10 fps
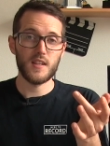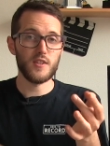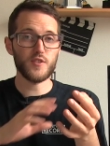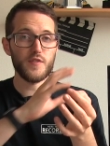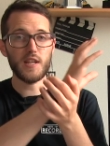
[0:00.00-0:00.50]

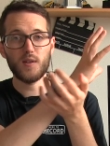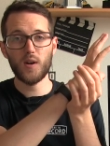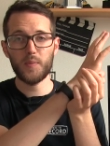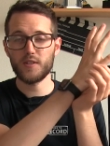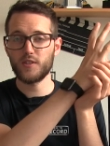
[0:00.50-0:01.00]
there's a video
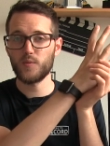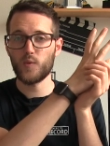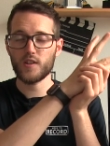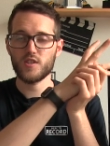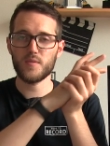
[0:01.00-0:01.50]
up here you can
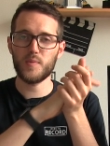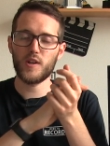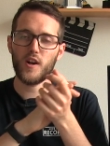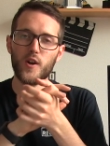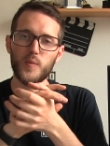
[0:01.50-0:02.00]
watch
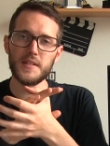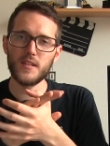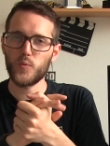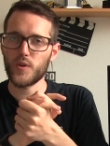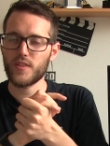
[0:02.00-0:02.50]
about how we
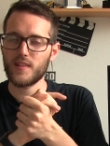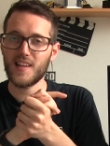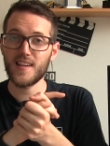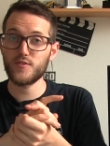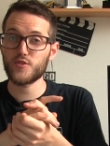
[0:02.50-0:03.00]
deal with
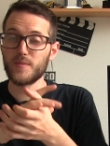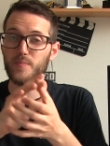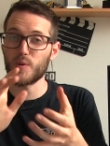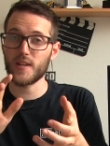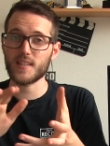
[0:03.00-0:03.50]
live stream
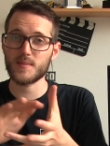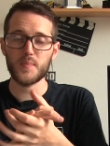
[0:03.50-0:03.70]
breaks.